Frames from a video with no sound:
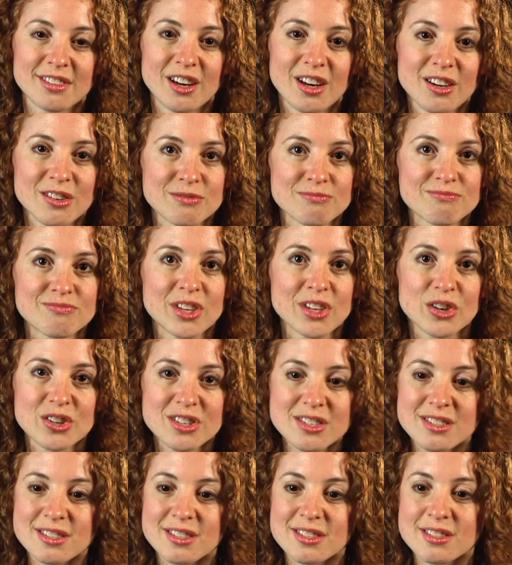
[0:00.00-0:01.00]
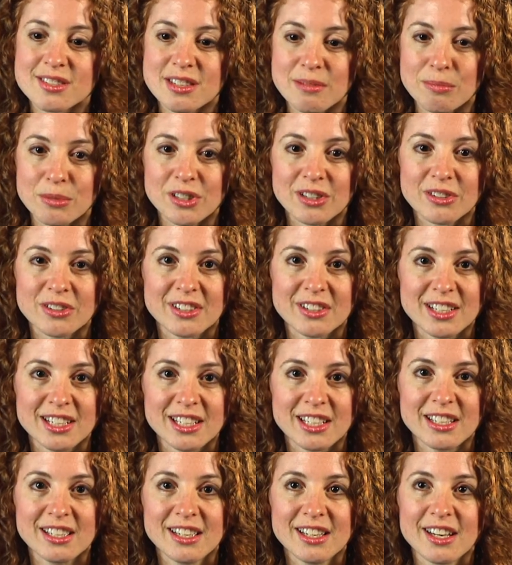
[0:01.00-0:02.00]
oh, there is a
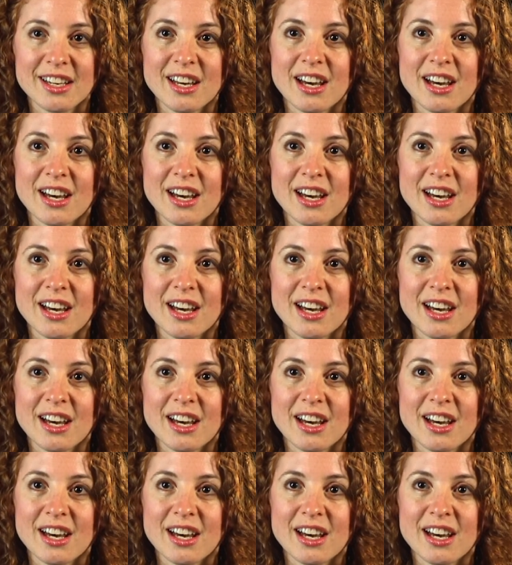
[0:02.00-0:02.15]
similarity,